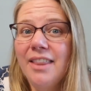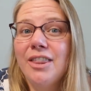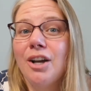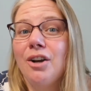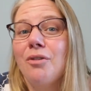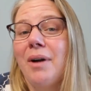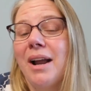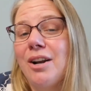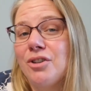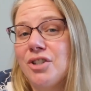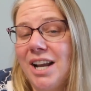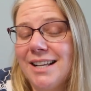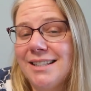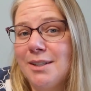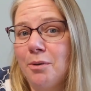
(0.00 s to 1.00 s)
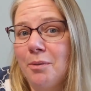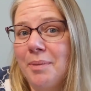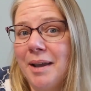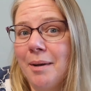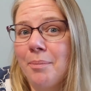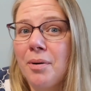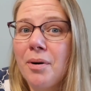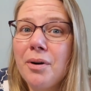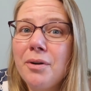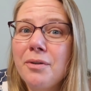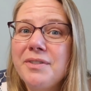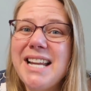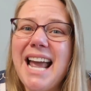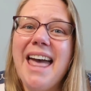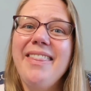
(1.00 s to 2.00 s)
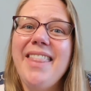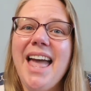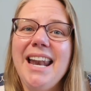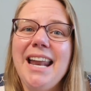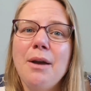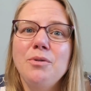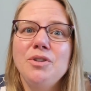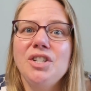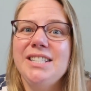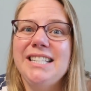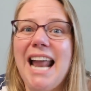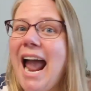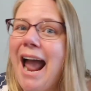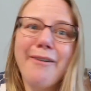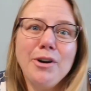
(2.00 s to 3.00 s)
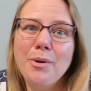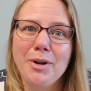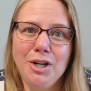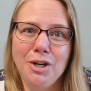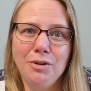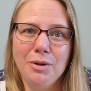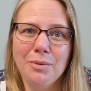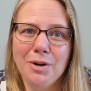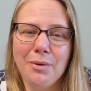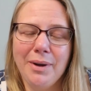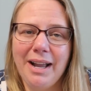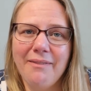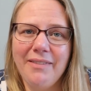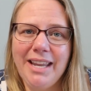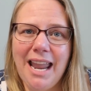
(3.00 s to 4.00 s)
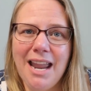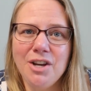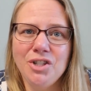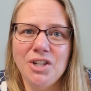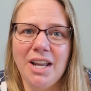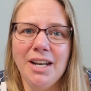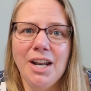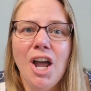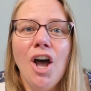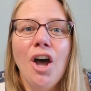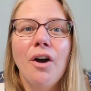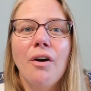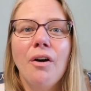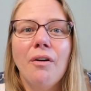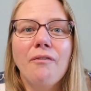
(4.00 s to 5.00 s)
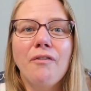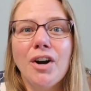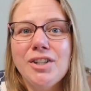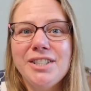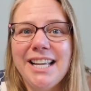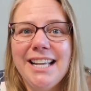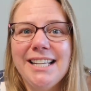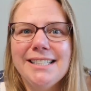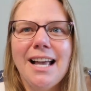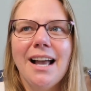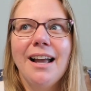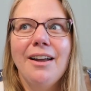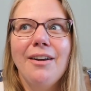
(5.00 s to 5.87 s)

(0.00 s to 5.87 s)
the greater chance it would be approved, and then it was just everyone knew you were going on vacation, versus